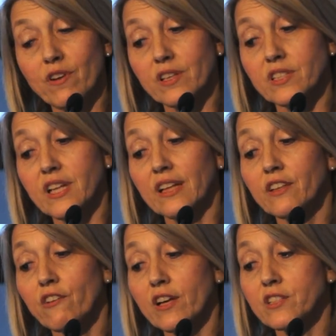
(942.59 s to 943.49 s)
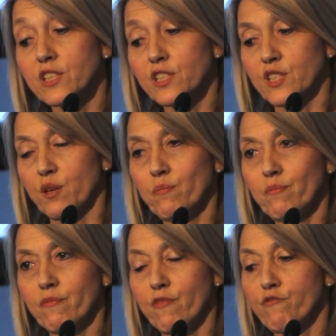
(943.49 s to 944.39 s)
a standardized system
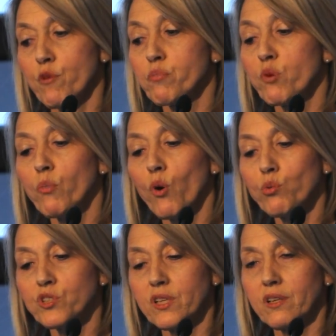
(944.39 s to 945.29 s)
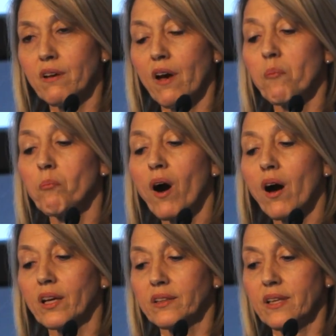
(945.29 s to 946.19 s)
for promoting and
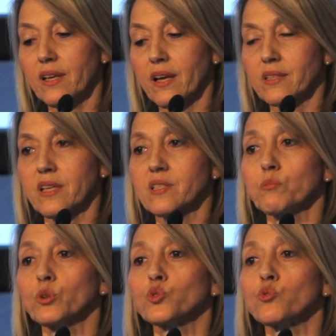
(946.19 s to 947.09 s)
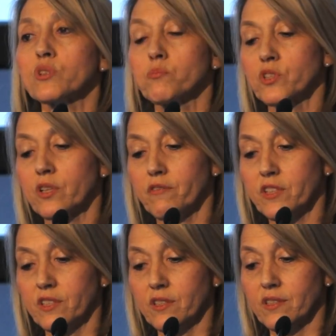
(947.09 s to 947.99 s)
marketing accessible tourism
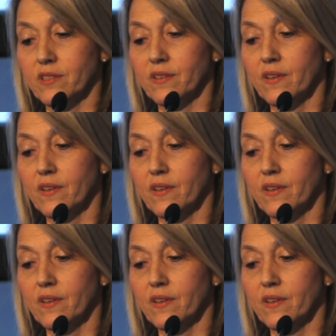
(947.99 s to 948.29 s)
services.